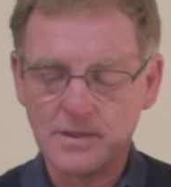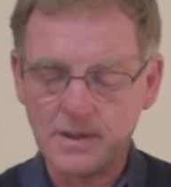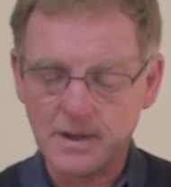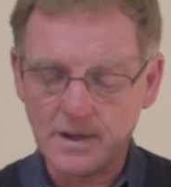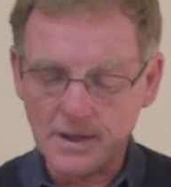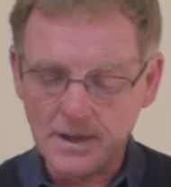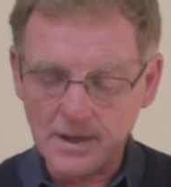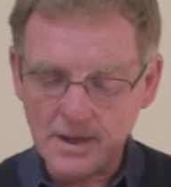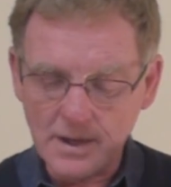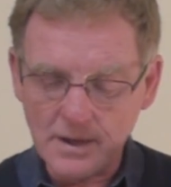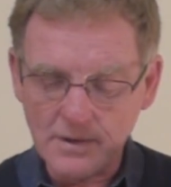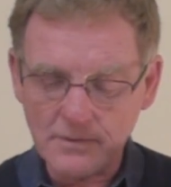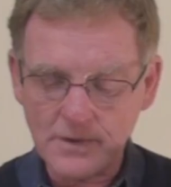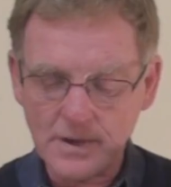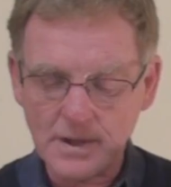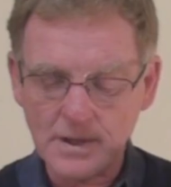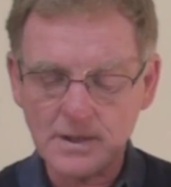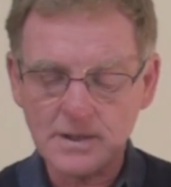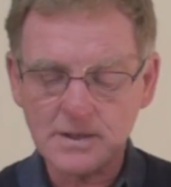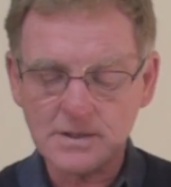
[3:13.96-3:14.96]
the
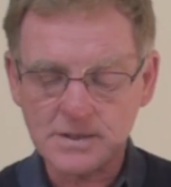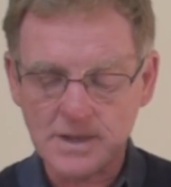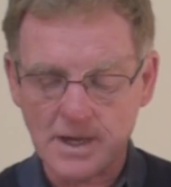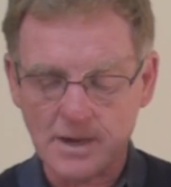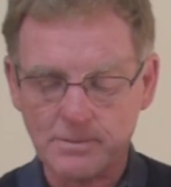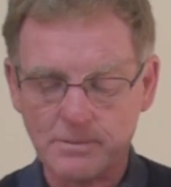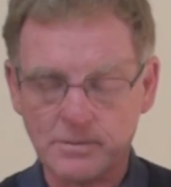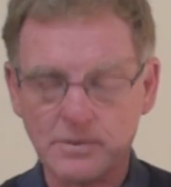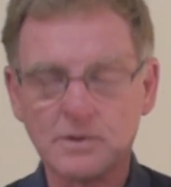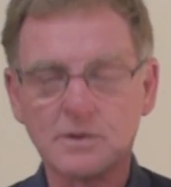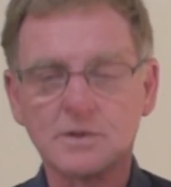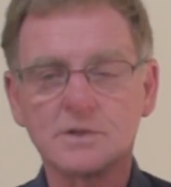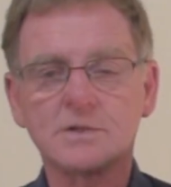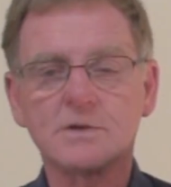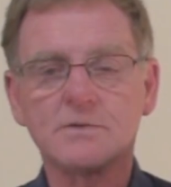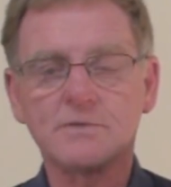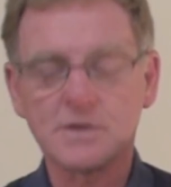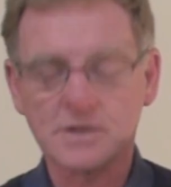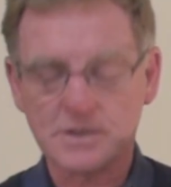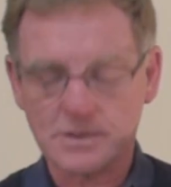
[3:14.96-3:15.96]
living
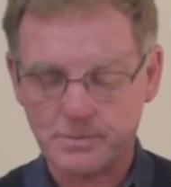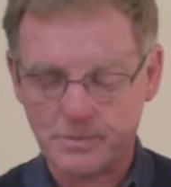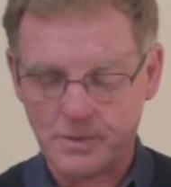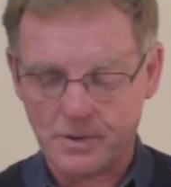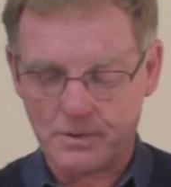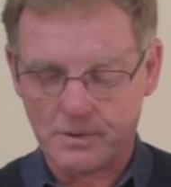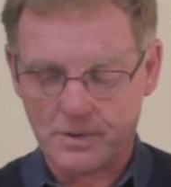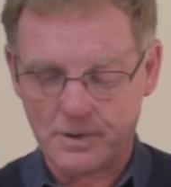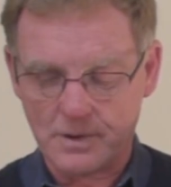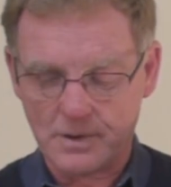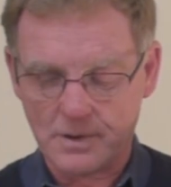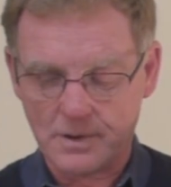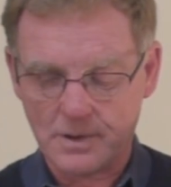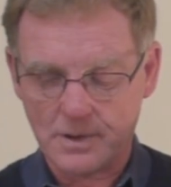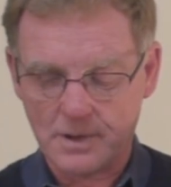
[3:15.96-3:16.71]
temples of the Spirit,